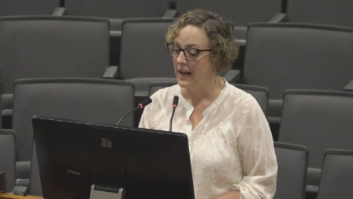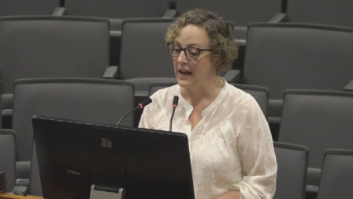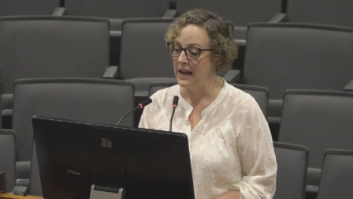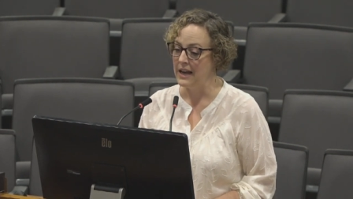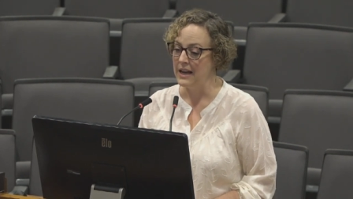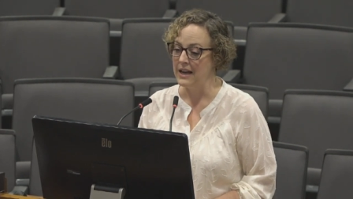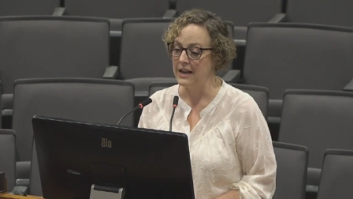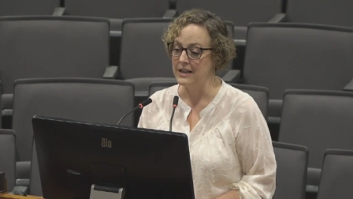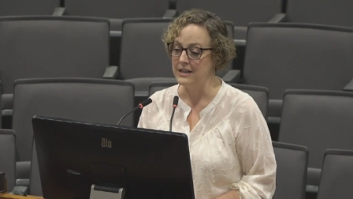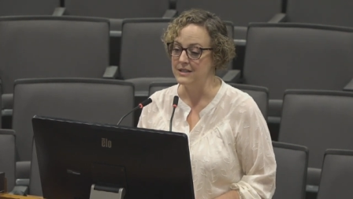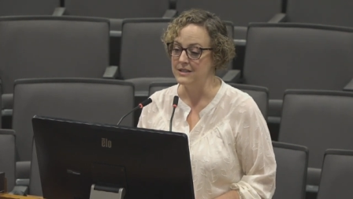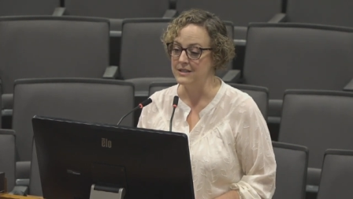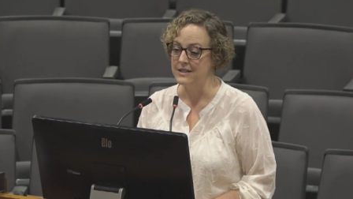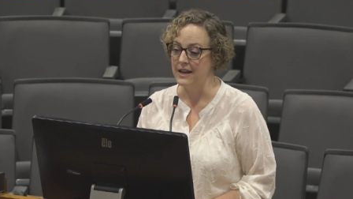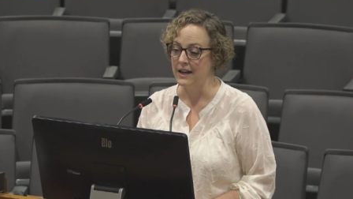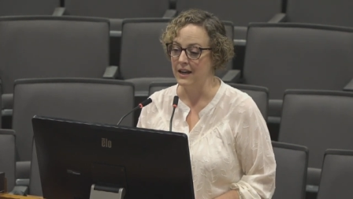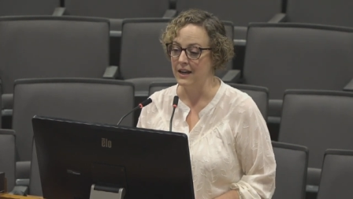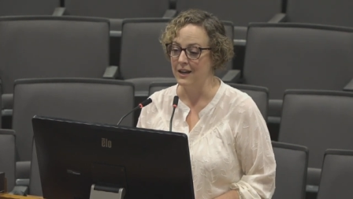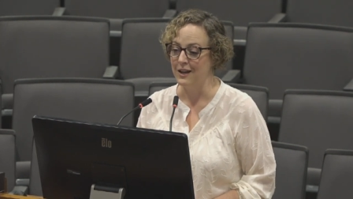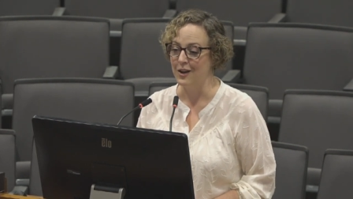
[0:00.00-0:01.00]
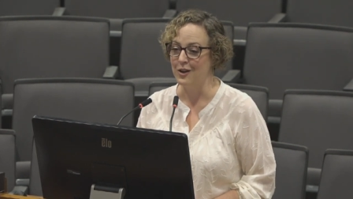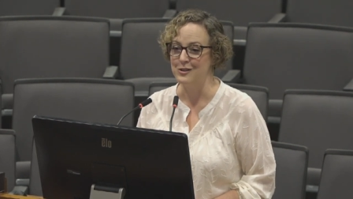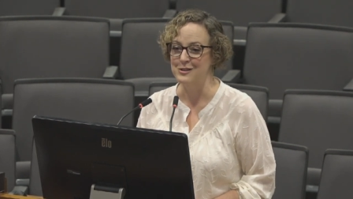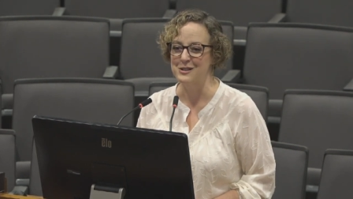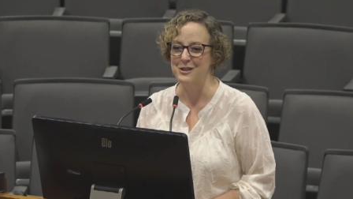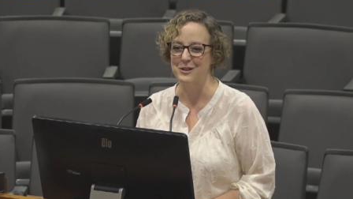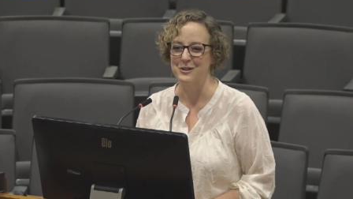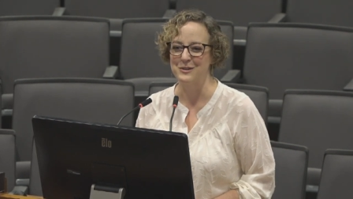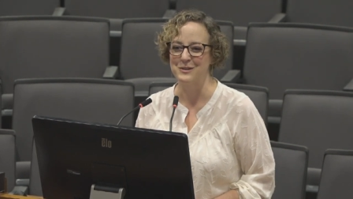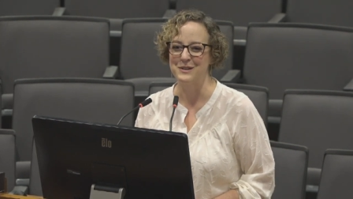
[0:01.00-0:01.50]
and
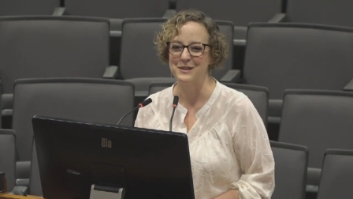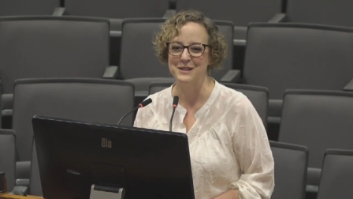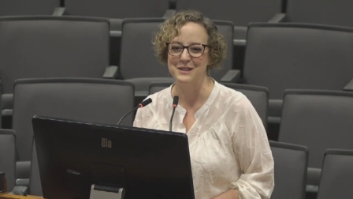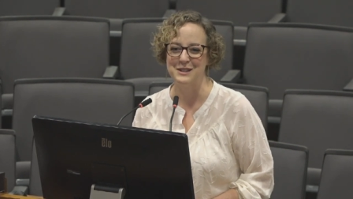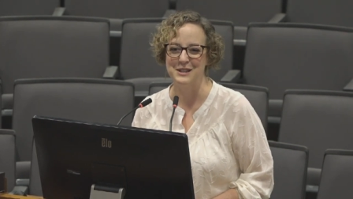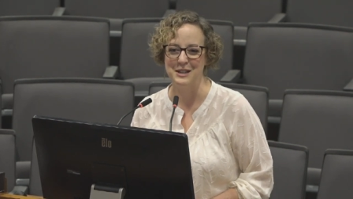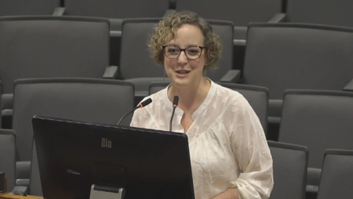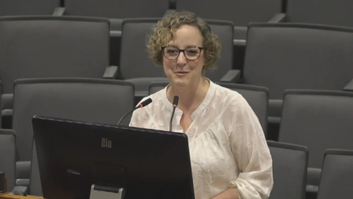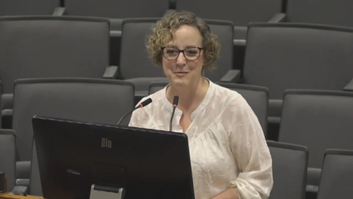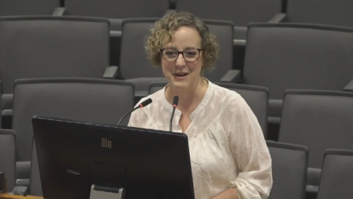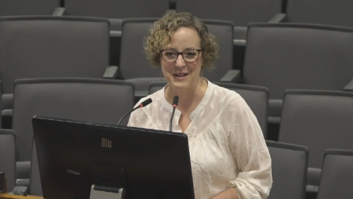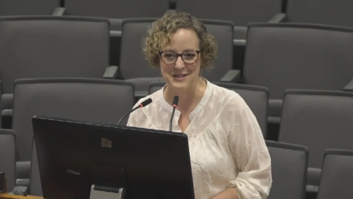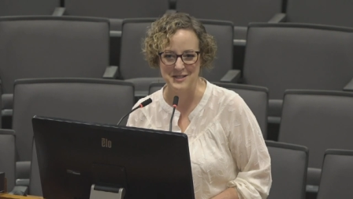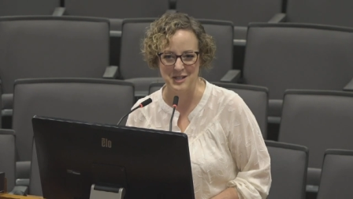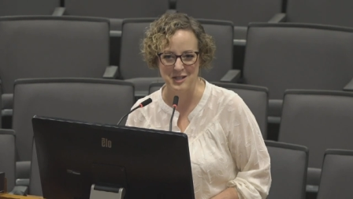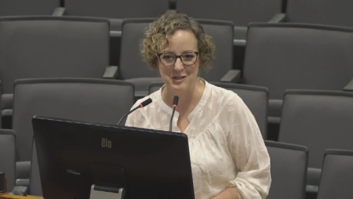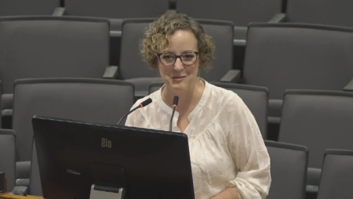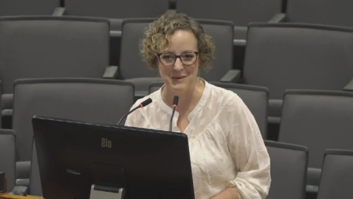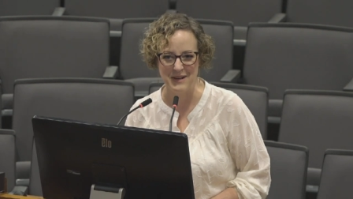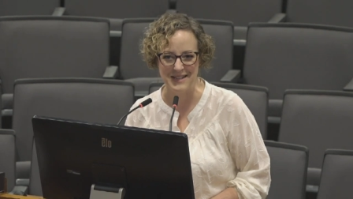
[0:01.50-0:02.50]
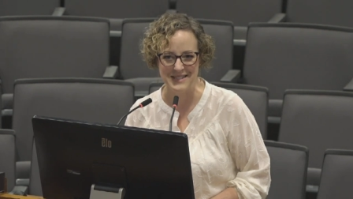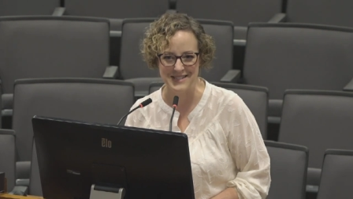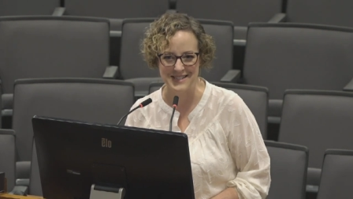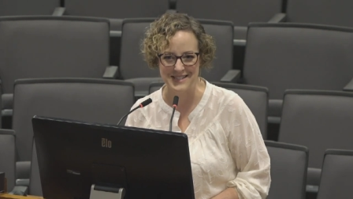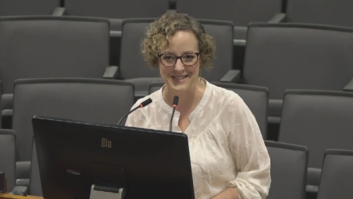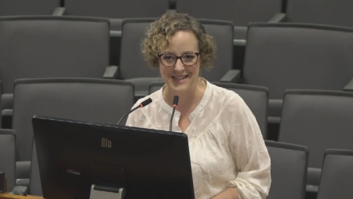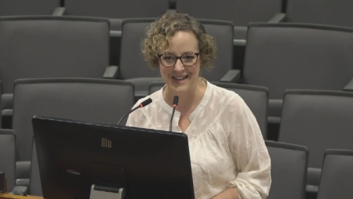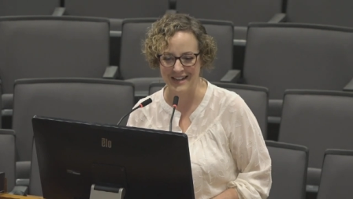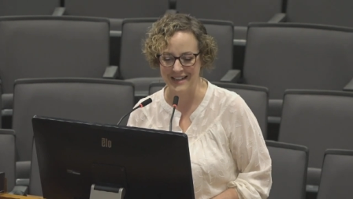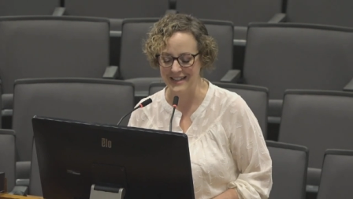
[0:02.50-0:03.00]
also the Nebraska Humane
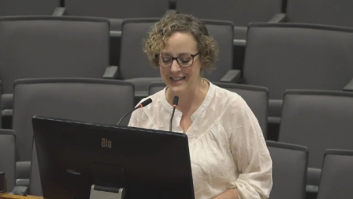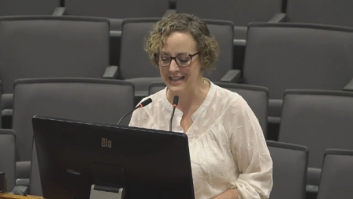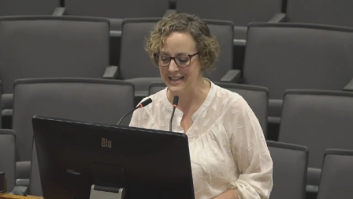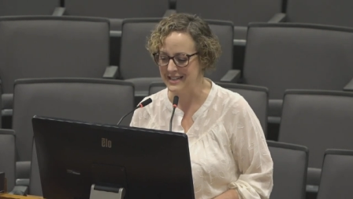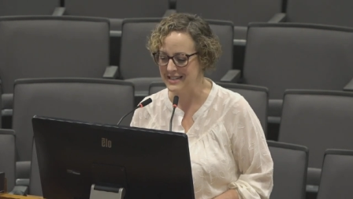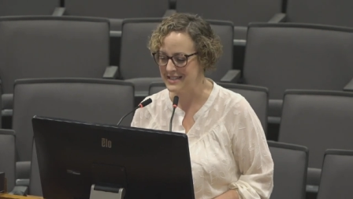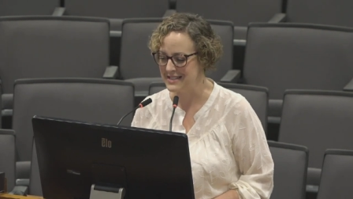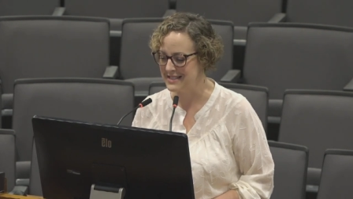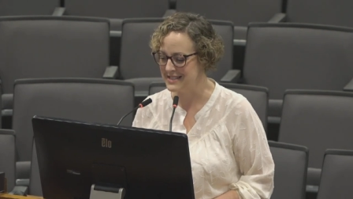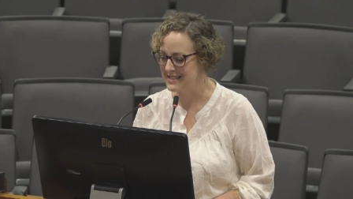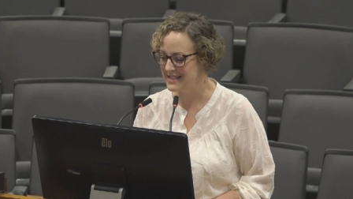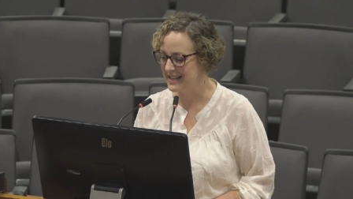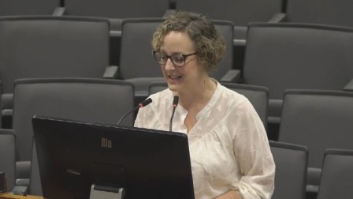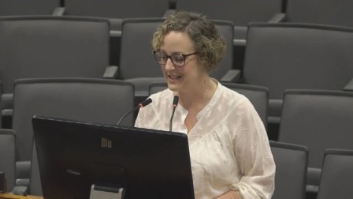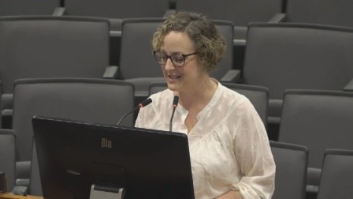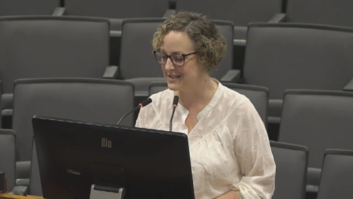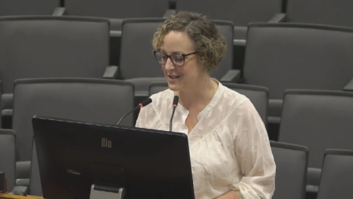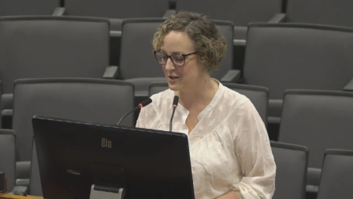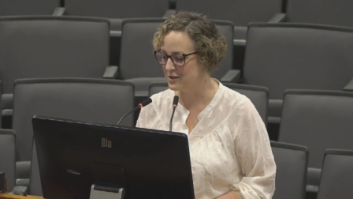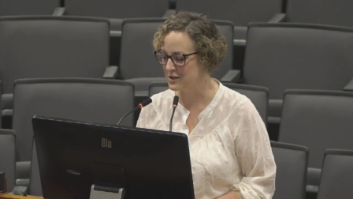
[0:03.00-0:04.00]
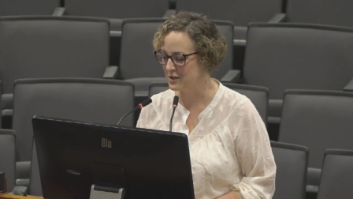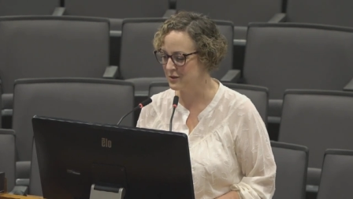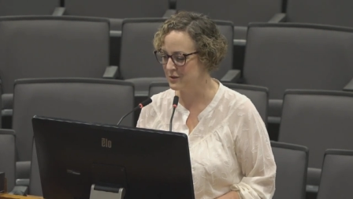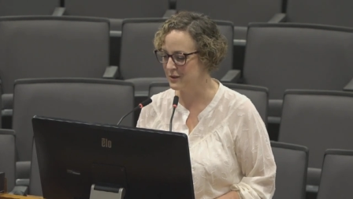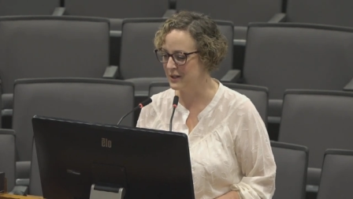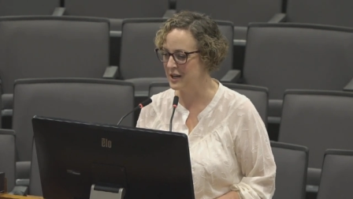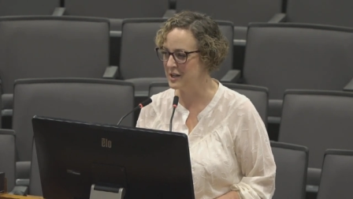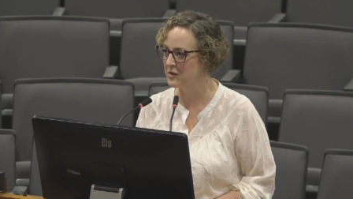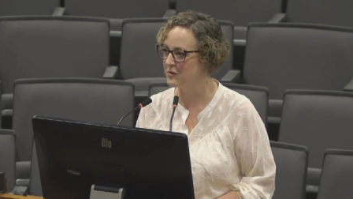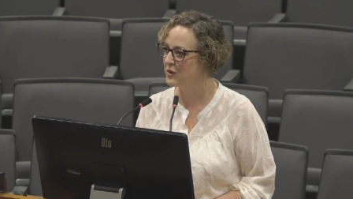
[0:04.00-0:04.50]
Society is also
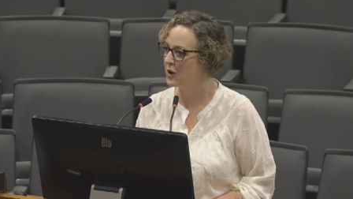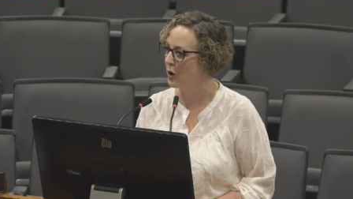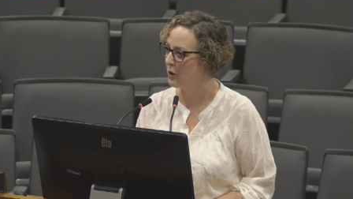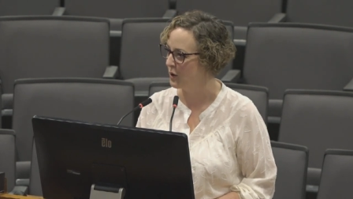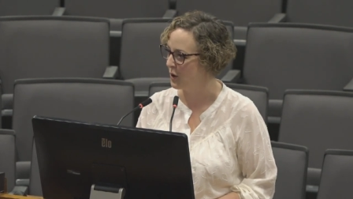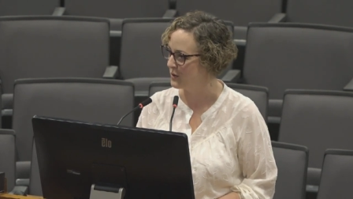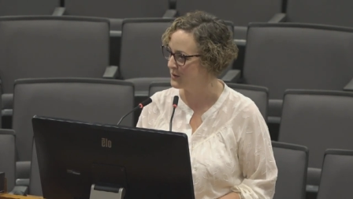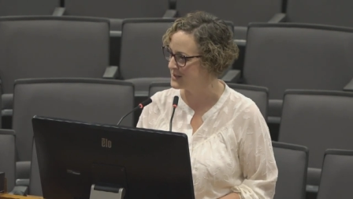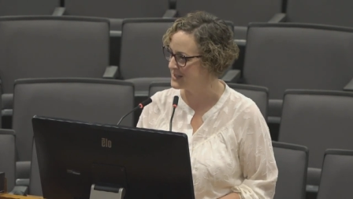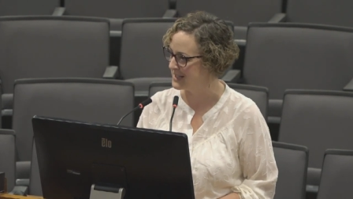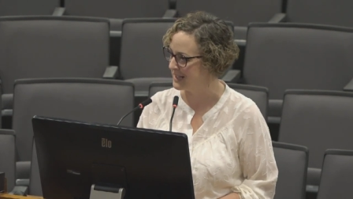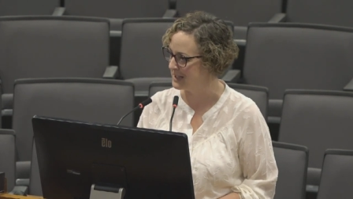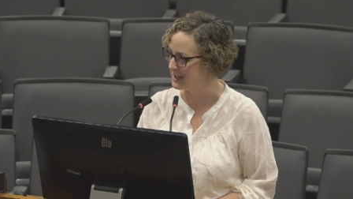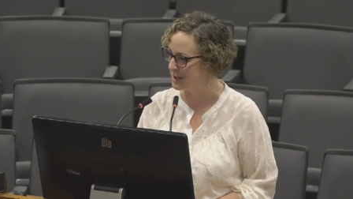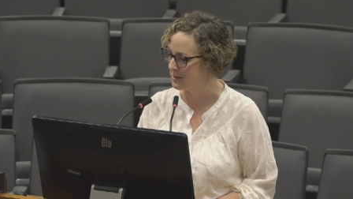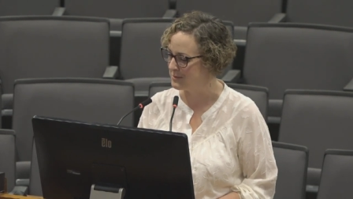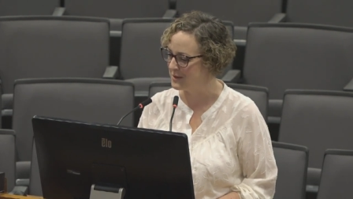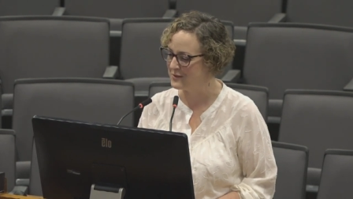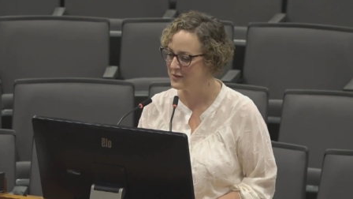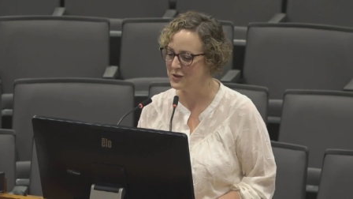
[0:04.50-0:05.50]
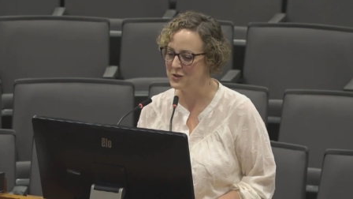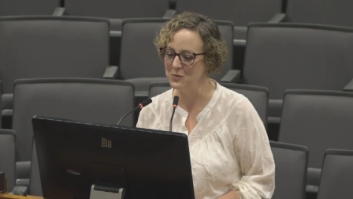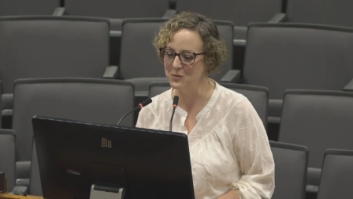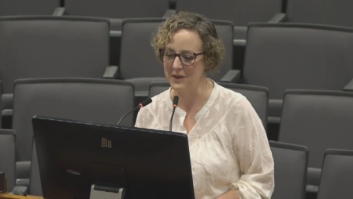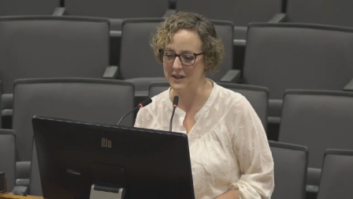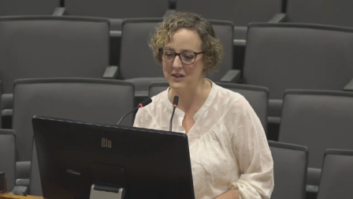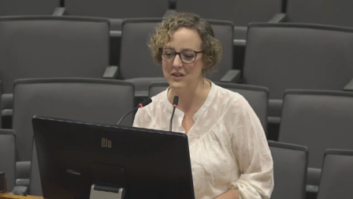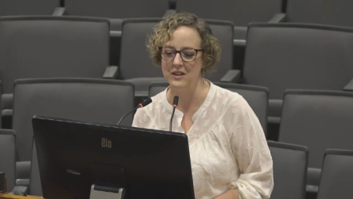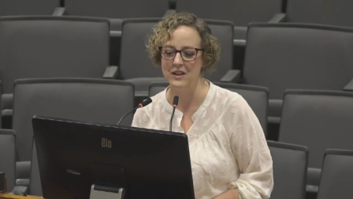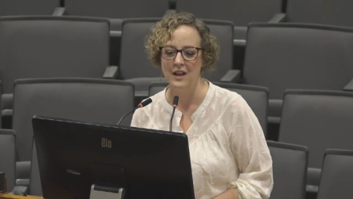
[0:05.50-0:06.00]
kind of co-hosting them, if you
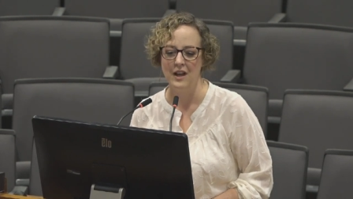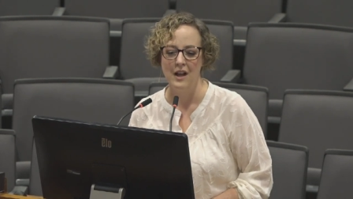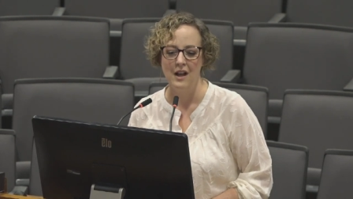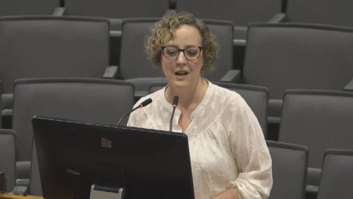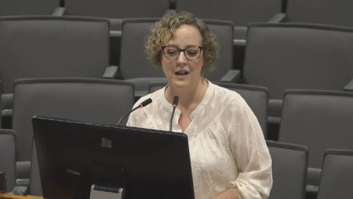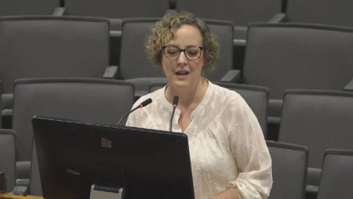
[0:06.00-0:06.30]
will.